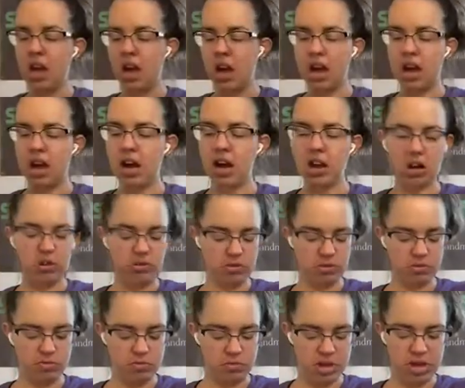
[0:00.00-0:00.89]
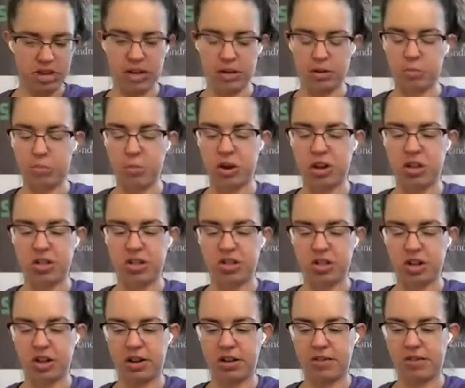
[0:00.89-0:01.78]
also made a bunch
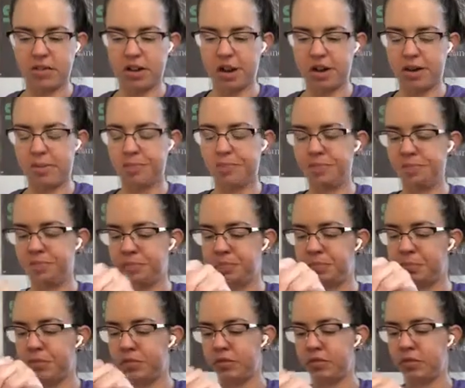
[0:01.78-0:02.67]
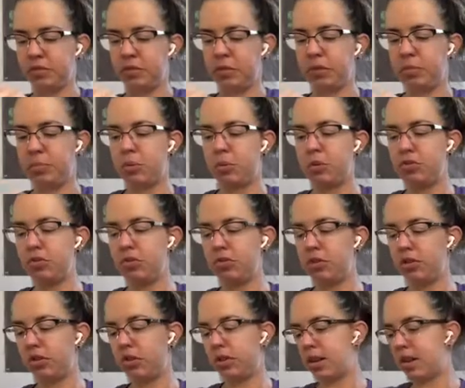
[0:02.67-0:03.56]
of
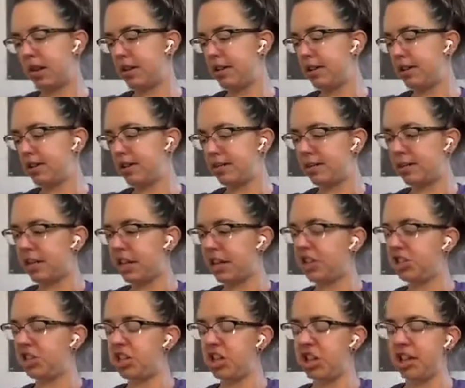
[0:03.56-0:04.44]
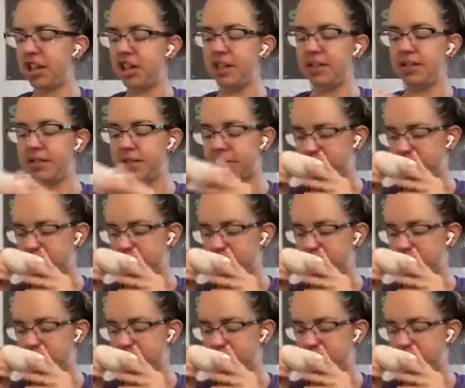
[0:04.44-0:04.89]
personalized sachets.